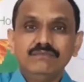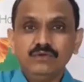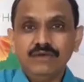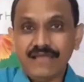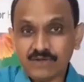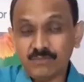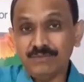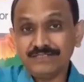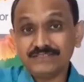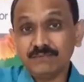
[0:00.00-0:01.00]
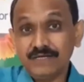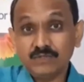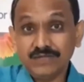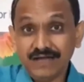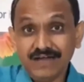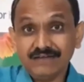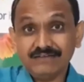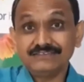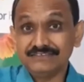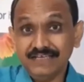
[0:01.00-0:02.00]
lack of blood supply to the heart
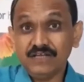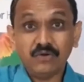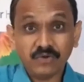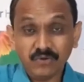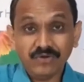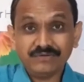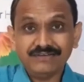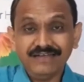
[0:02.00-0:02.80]
is there or not.